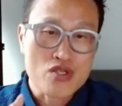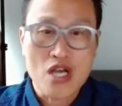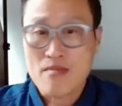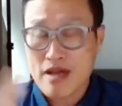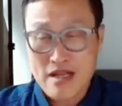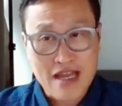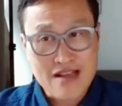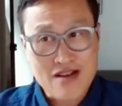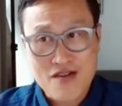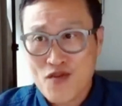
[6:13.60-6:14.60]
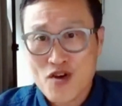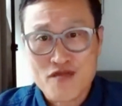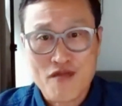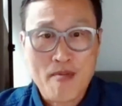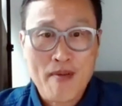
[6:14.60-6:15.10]
job. And of
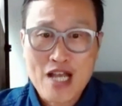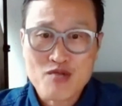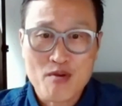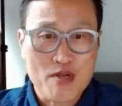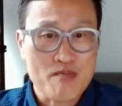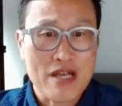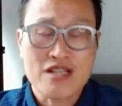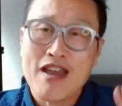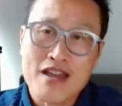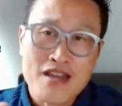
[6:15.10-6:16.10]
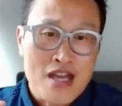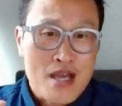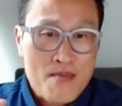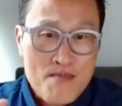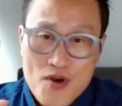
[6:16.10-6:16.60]
course, from a password perspective, hey,
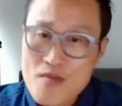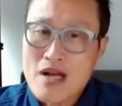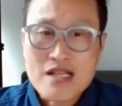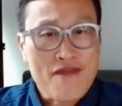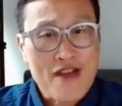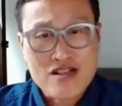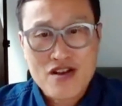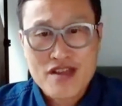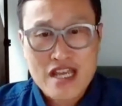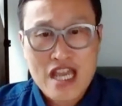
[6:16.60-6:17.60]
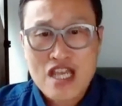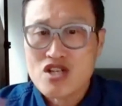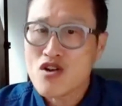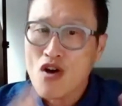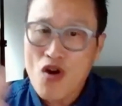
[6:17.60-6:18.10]
put multi-factor
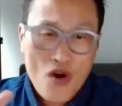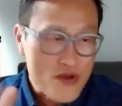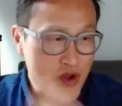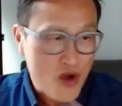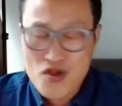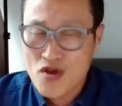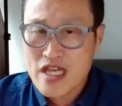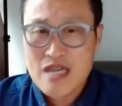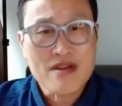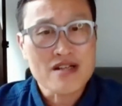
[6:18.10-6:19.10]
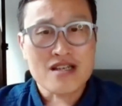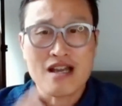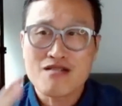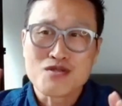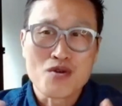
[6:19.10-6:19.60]
authentication on your email
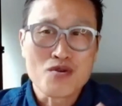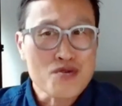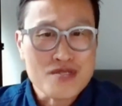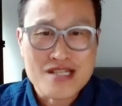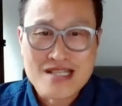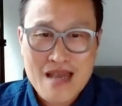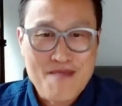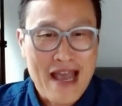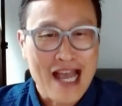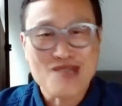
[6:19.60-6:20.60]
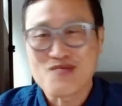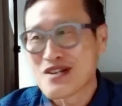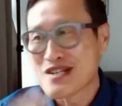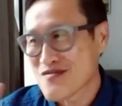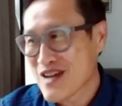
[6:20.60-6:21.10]
account. Don't use the same
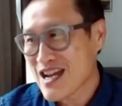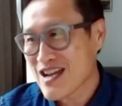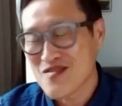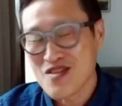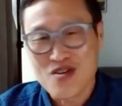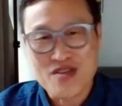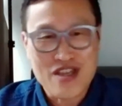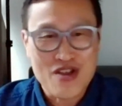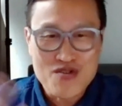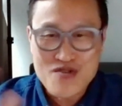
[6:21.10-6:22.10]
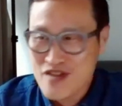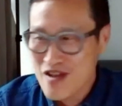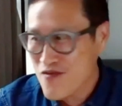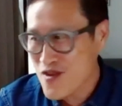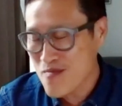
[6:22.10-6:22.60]
passwords, right? That you're
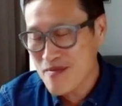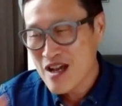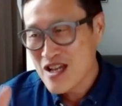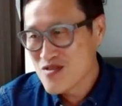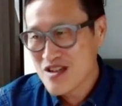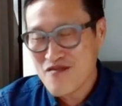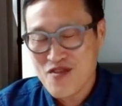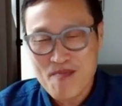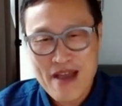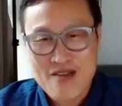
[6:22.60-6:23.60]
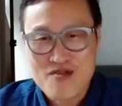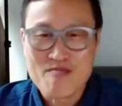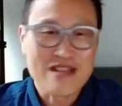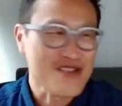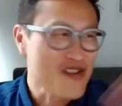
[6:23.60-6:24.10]
using for your pet
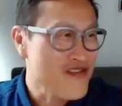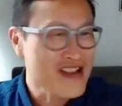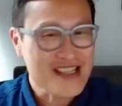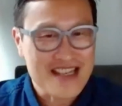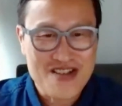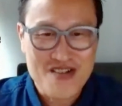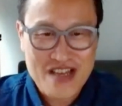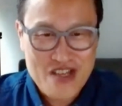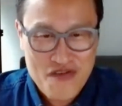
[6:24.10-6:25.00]
grooming service, in your